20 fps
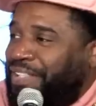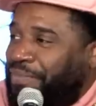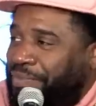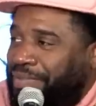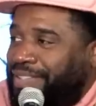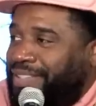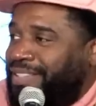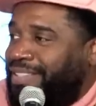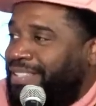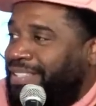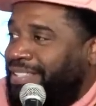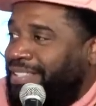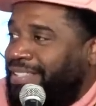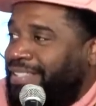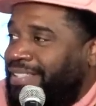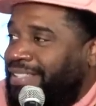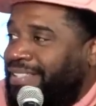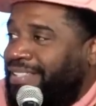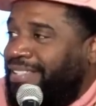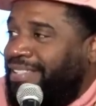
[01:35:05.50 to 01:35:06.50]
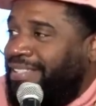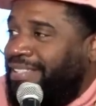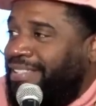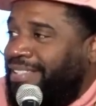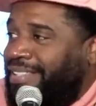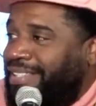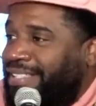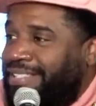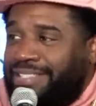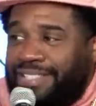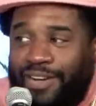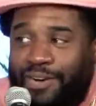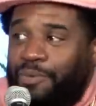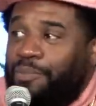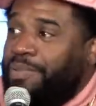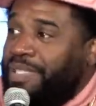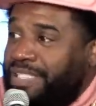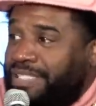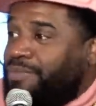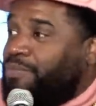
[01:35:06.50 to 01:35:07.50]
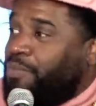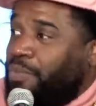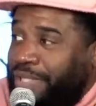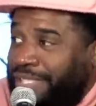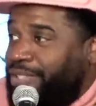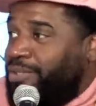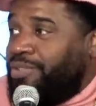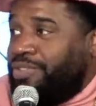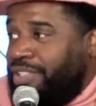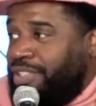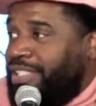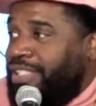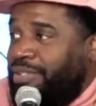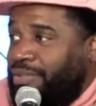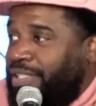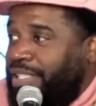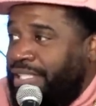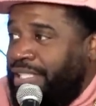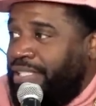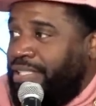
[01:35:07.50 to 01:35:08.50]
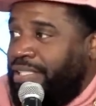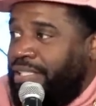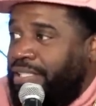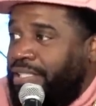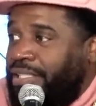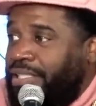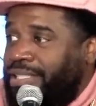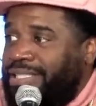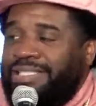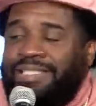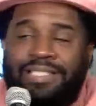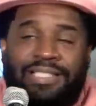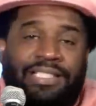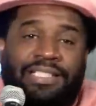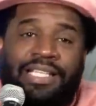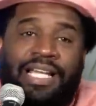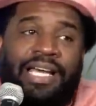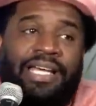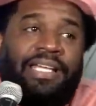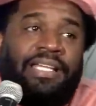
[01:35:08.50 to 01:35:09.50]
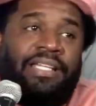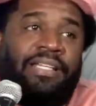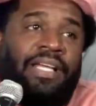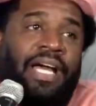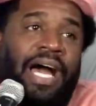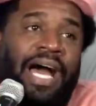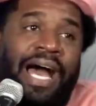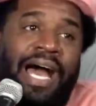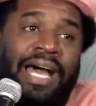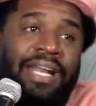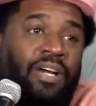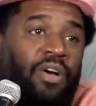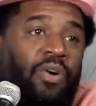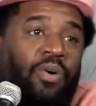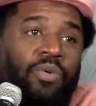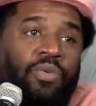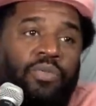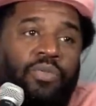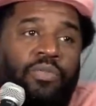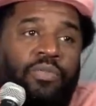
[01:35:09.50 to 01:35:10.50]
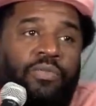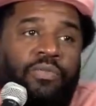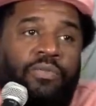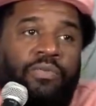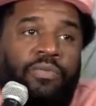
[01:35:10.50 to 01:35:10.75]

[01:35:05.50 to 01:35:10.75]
God damn it it's gonna be some real shit on there. Mm-hmm. Cause see, like, I don't